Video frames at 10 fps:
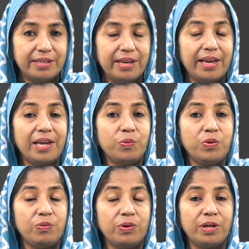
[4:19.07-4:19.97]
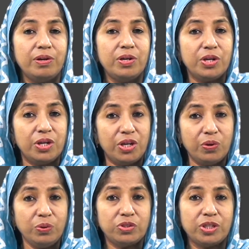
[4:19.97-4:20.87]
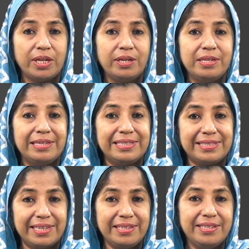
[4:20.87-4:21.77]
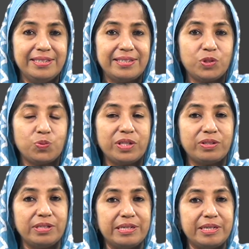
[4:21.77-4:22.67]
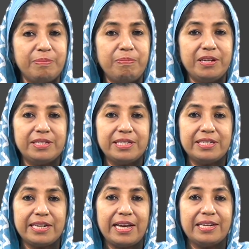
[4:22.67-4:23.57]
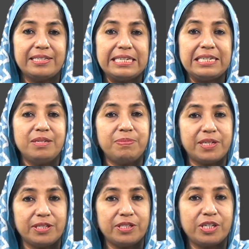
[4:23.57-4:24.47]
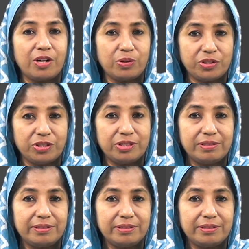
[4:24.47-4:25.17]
and we were using sentences with dependent and independent clauses.